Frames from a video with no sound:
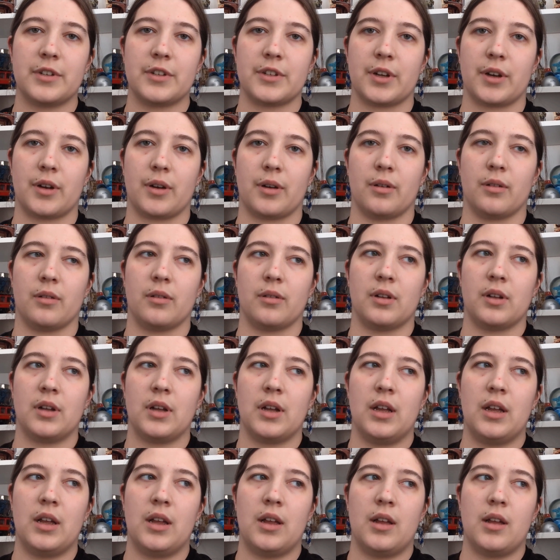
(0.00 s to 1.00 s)
So
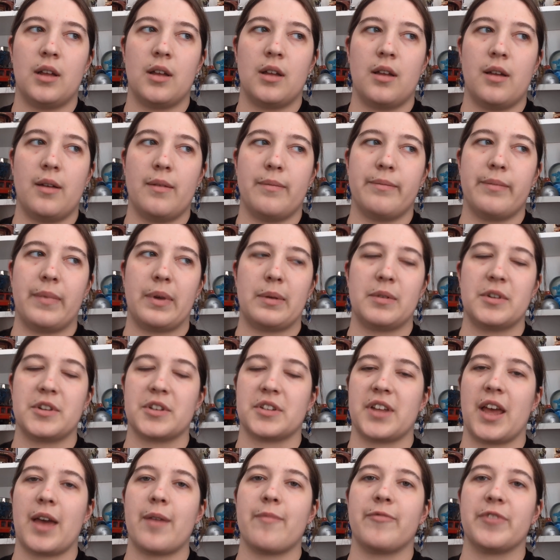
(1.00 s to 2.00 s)
maybe
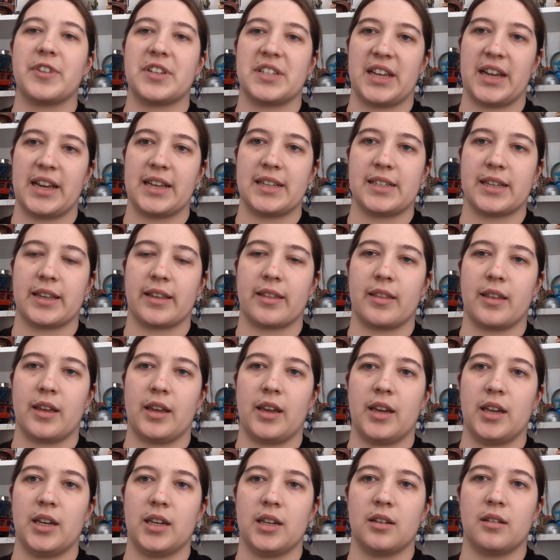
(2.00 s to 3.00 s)
just emphasizing
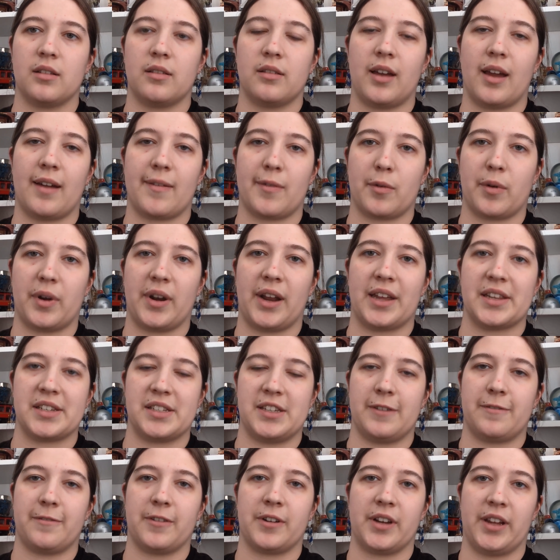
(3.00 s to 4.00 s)
the everyone
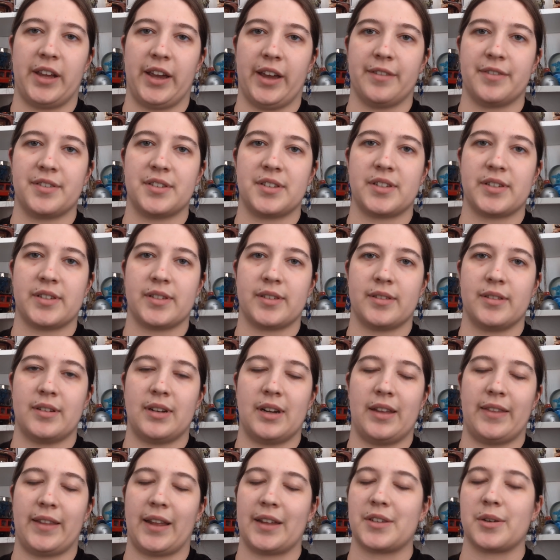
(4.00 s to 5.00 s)
has different gifts,
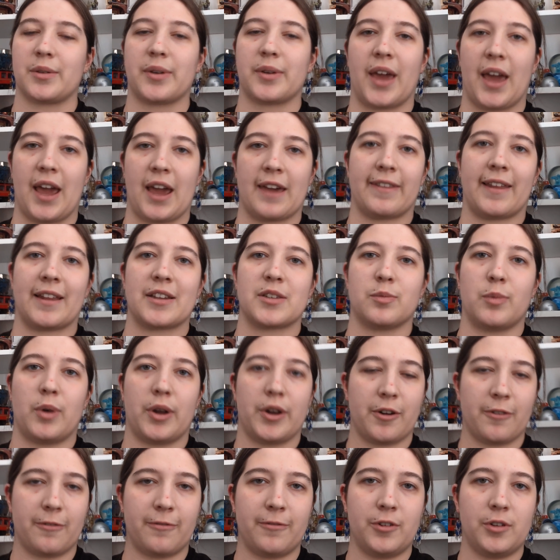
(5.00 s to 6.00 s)
and that's okay and that's
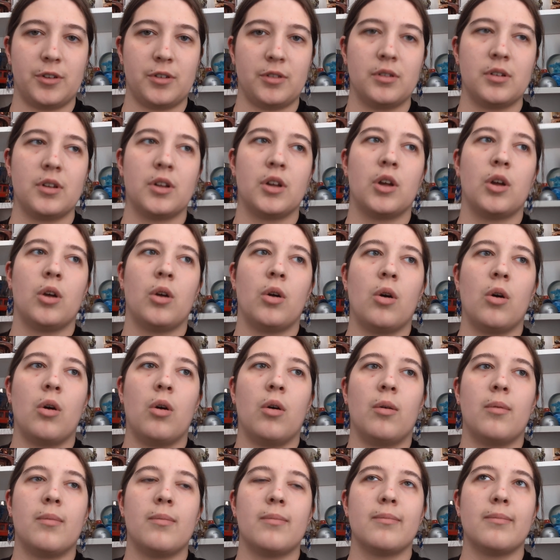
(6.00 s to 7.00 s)
wonderful,
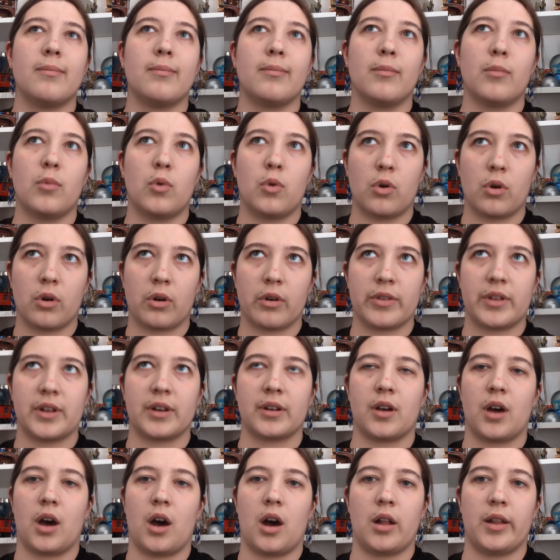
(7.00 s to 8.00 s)
more
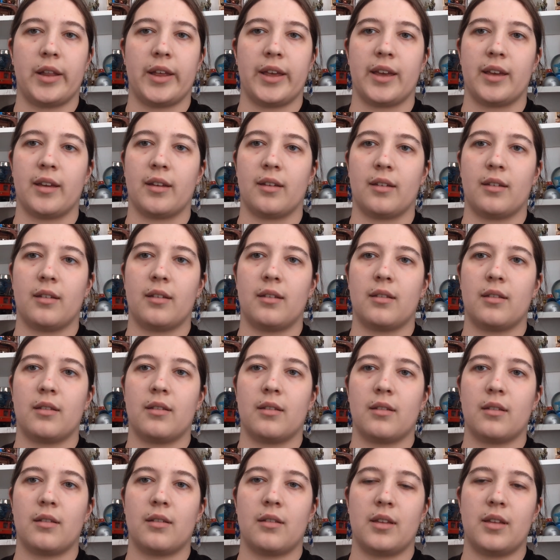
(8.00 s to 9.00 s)
than calling
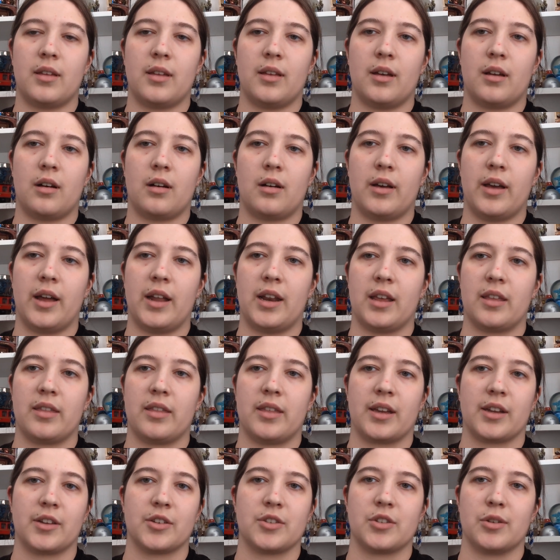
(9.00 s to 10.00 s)

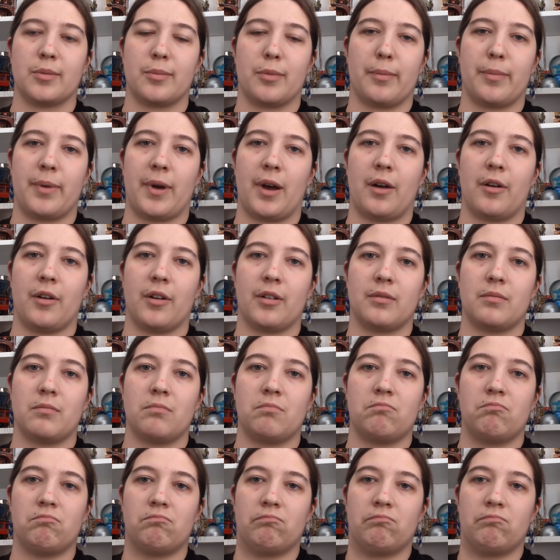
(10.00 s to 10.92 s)
anything a superpower.